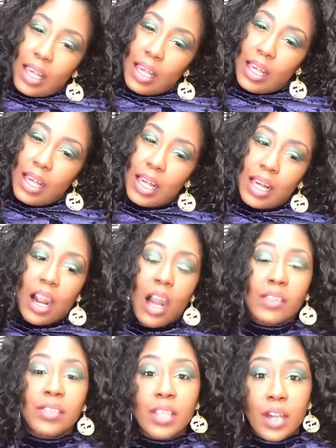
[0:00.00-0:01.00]

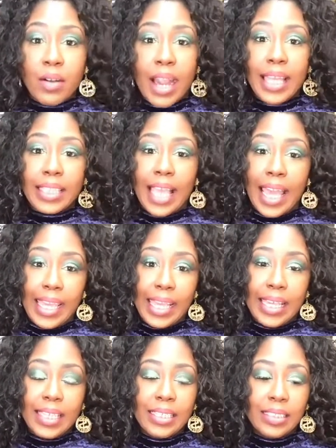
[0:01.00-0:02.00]
although I
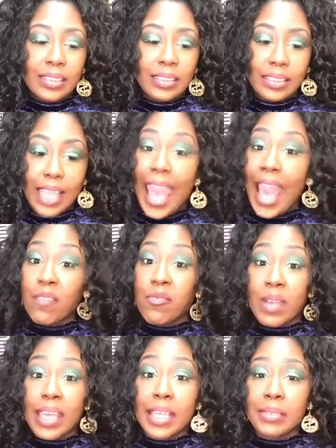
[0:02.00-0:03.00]
like the half wig,